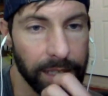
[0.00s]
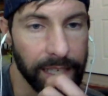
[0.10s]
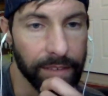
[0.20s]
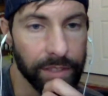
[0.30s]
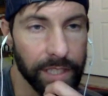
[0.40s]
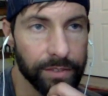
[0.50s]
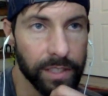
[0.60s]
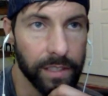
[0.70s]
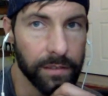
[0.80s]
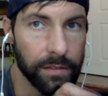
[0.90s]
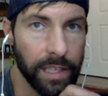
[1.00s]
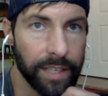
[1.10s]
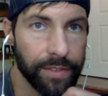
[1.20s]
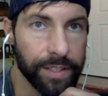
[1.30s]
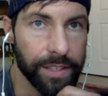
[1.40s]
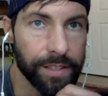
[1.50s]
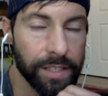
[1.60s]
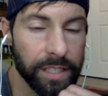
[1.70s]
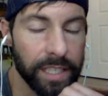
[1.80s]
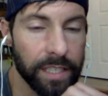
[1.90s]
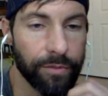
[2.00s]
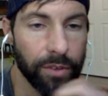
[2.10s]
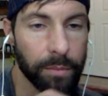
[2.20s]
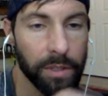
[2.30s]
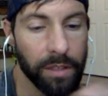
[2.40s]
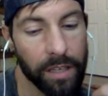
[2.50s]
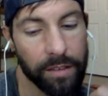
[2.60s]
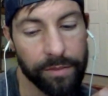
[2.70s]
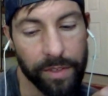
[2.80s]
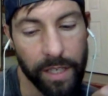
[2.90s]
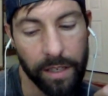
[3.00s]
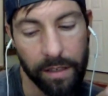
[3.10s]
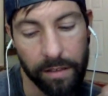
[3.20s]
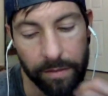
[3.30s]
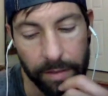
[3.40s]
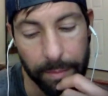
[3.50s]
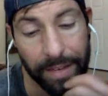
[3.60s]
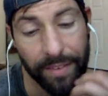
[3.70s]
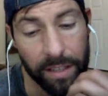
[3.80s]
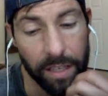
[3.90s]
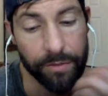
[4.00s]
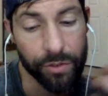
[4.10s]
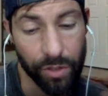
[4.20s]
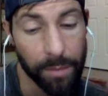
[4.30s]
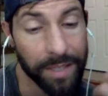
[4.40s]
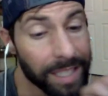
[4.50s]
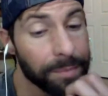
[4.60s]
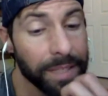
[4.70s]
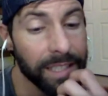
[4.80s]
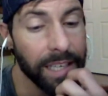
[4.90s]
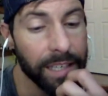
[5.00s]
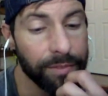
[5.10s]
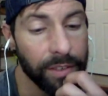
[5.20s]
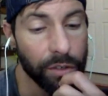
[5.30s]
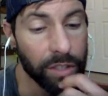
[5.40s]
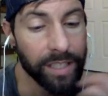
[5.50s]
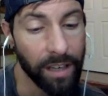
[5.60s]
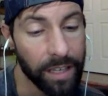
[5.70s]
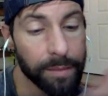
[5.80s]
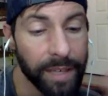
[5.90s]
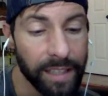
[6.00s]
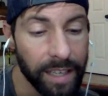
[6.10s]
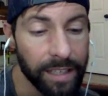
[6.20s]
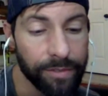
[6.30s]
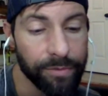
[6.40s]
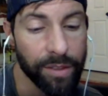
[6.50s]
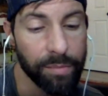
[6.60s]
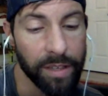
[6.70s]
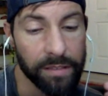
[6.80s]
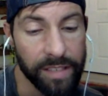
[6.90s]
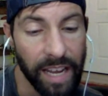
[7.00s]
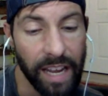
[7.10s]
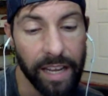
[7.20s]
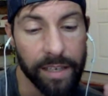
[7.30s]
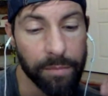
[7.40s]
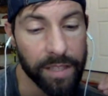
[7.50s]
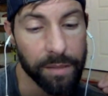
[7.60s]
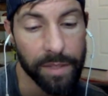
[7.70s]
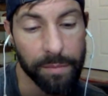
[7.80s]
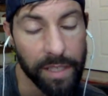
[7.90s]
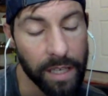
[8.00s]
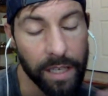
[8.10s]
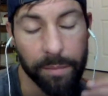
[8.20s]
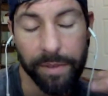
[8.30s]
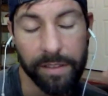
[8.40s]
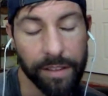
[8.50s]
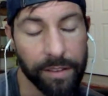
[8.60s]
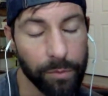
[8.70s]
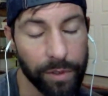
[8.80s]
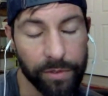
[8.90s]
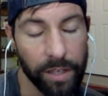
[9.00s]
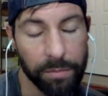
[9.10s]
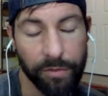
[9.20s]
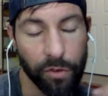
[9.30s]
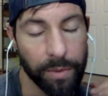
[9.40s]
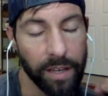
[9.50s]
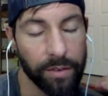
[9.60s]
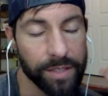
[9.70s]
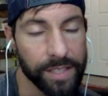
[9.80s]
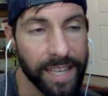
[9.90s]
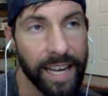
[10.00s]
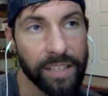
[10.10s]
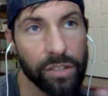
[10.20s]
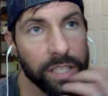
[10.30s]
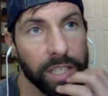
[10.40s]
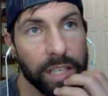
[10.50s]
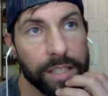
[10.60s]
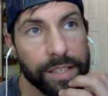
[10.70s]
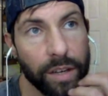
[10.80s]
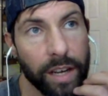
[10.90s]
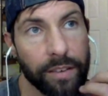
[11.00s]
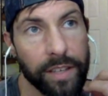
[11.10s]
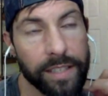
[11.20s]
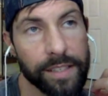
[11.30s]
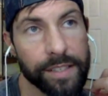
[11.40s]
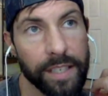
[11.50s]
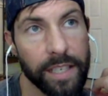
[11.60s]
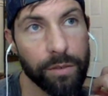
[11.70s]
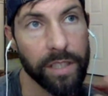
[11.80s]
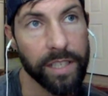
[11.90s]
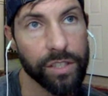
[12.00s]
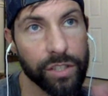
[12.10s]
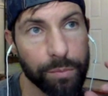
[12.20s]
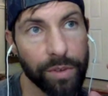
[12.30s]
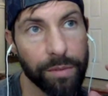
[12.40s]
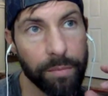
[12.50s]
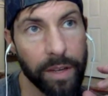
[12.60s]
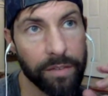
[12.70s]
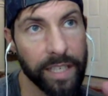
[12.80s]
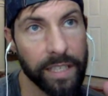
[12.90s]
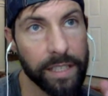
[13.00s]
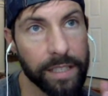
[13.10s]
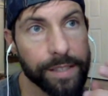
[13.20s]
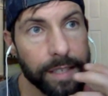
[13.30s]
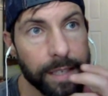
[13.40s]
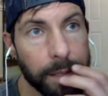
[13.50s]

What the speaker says: Like I've lived a life that's insulated from a lot of I mean, I've had a lot of trauma in my life and early on in my life with my dad and men that beat me up. And we've talked before about how I was attacked early on. So I have like this like relationship with male violence.